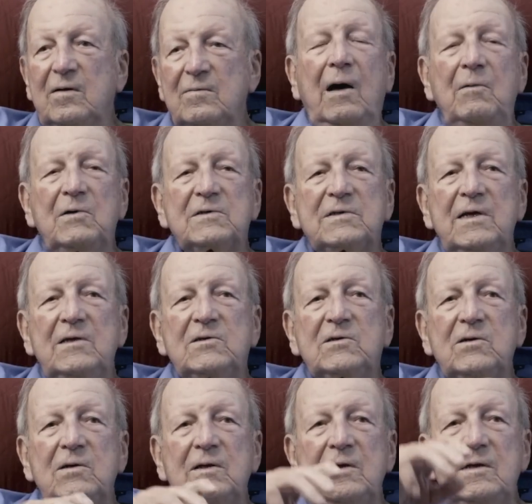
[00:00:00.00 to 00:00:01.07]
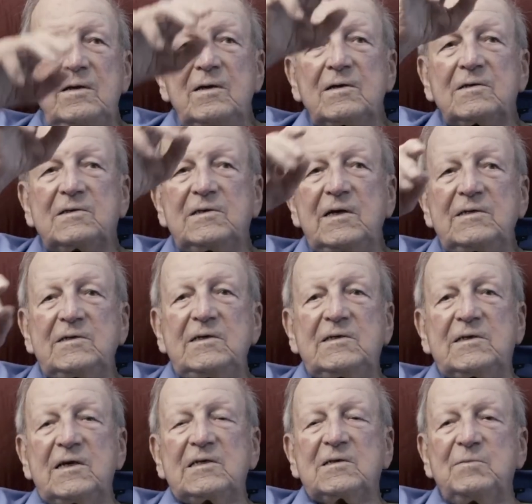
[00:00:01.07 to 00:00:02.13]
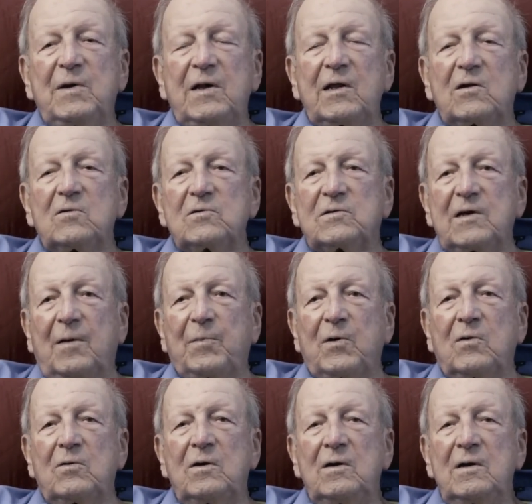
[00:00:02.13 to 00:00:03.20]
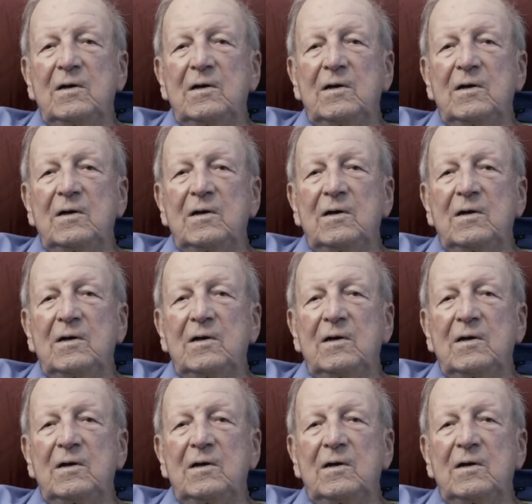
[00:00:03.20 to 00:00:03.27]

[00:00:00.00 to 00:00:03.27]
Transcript: I was sent to the 66th Medical Depot